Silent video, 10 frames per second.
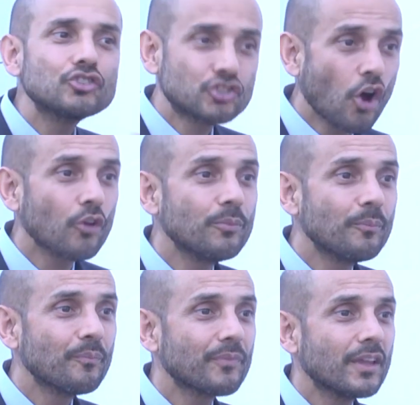John.
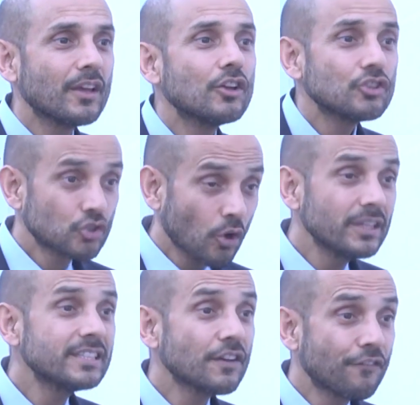
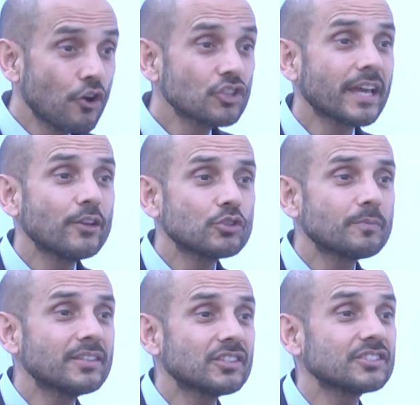John is the first angel's
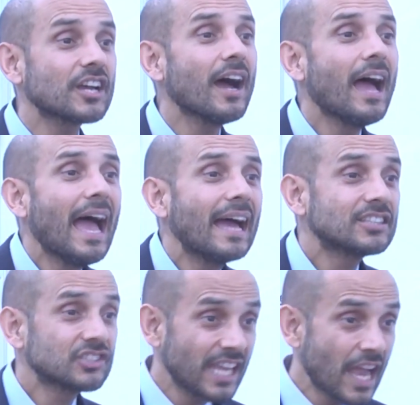messenger.
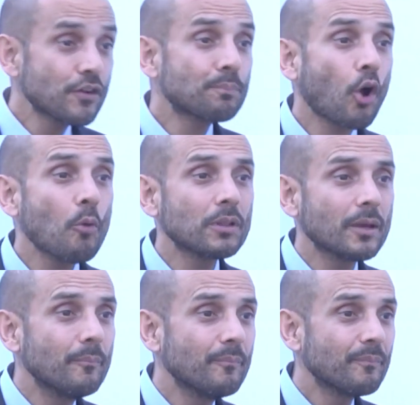Does he have a
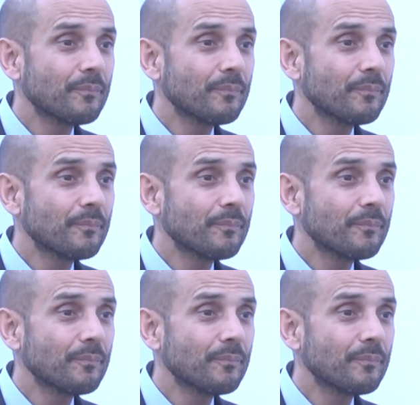problem?